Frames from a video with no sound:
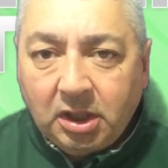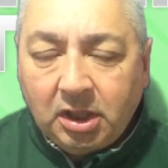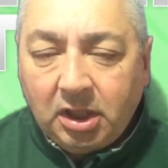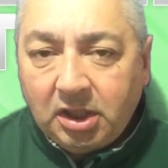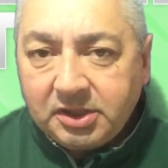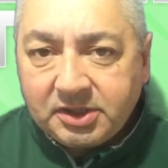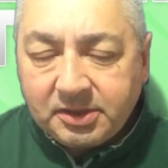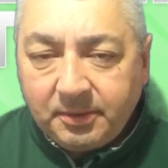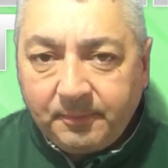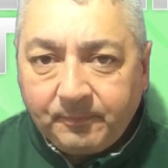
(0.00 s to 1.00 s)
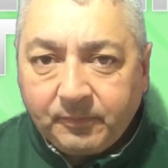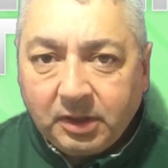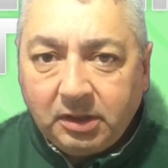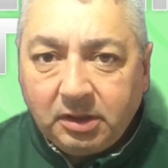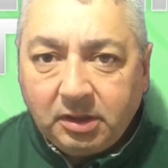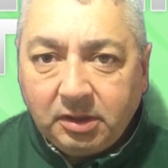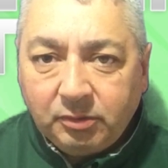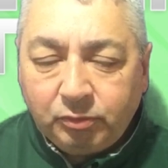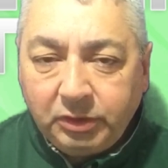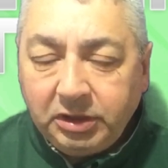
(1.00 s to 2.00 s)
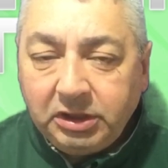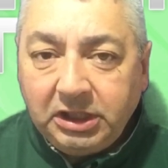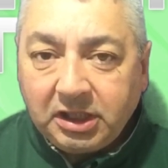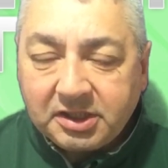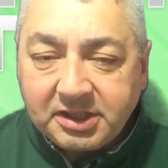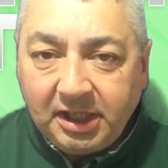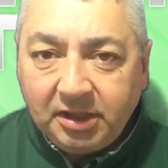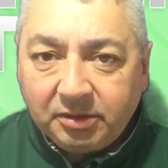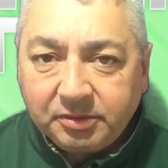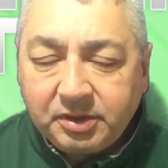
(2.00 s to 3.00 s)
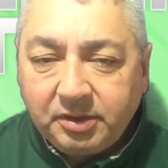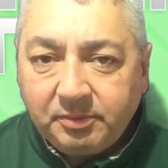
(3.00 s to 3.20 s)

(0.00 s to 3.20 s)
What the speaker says: has really excelled,